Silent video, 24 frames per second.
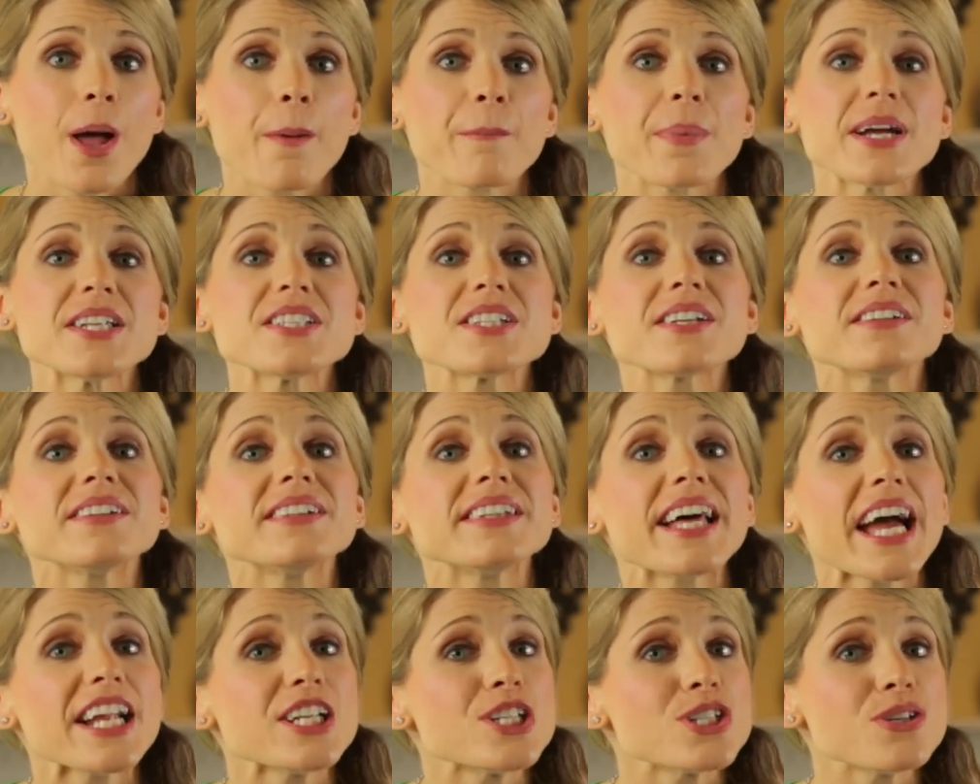but to
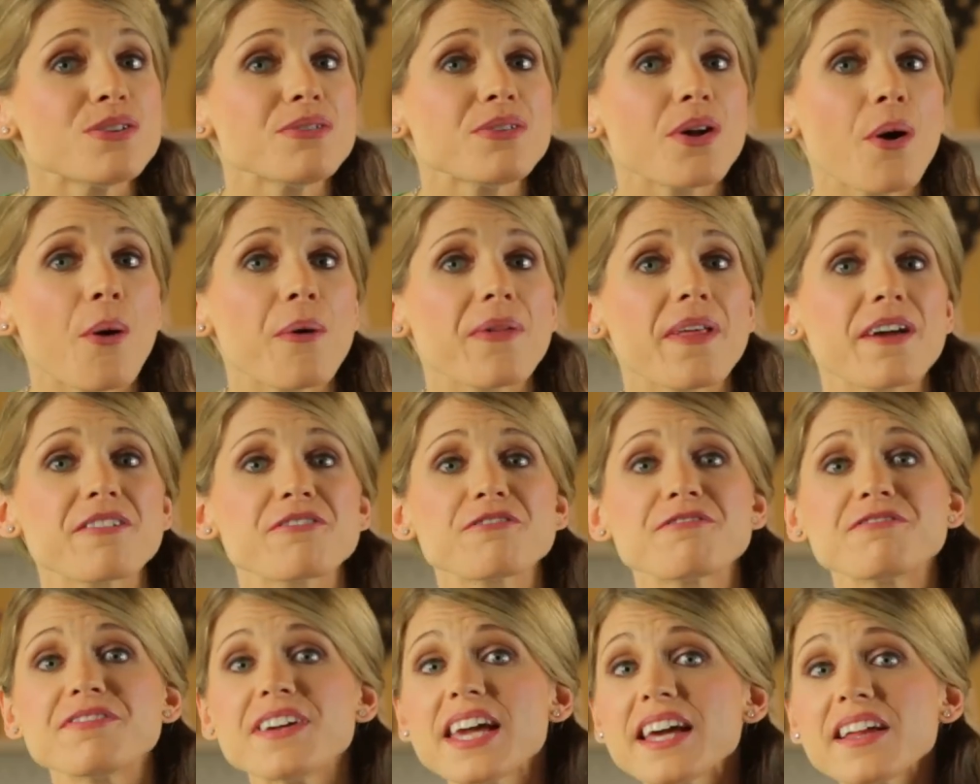let you know
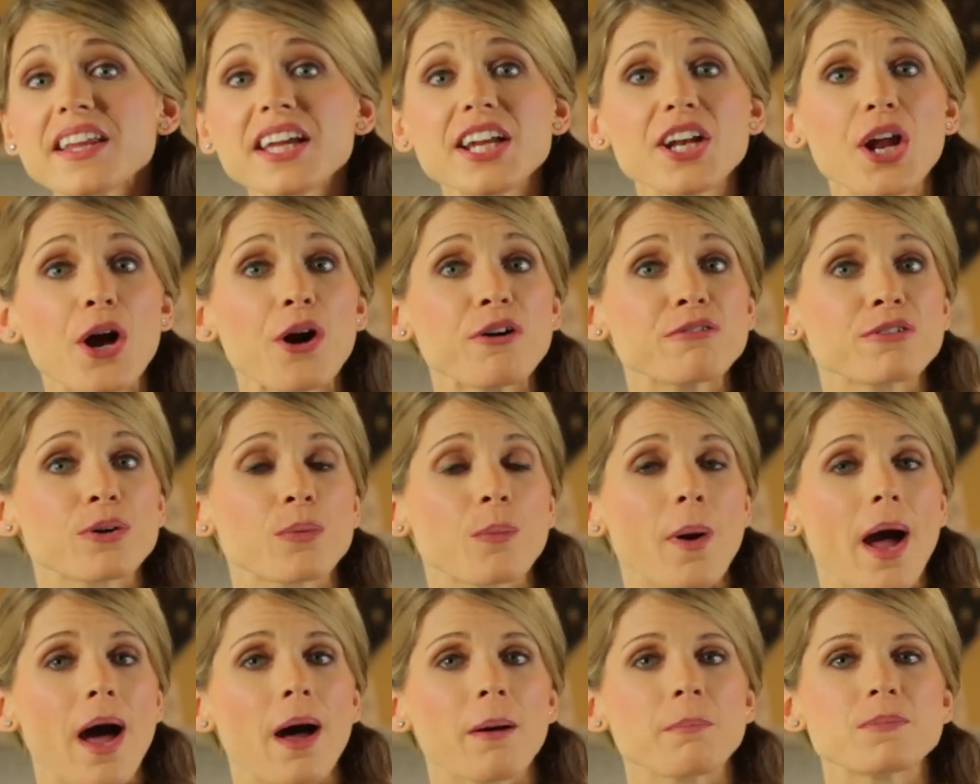that feeling
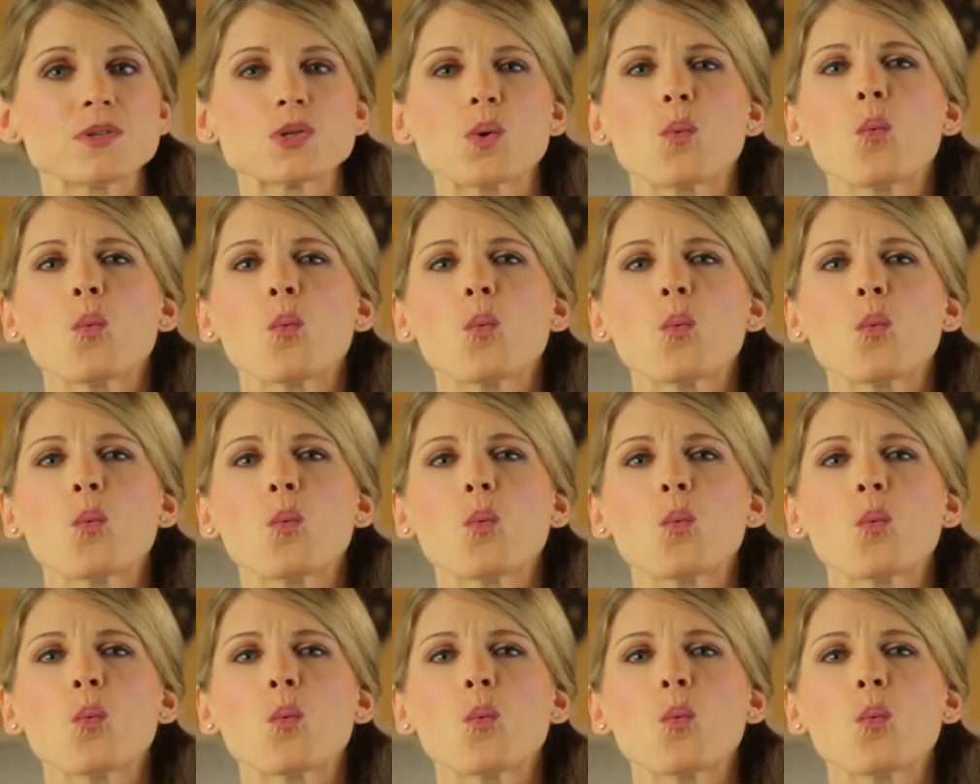overwhelmed,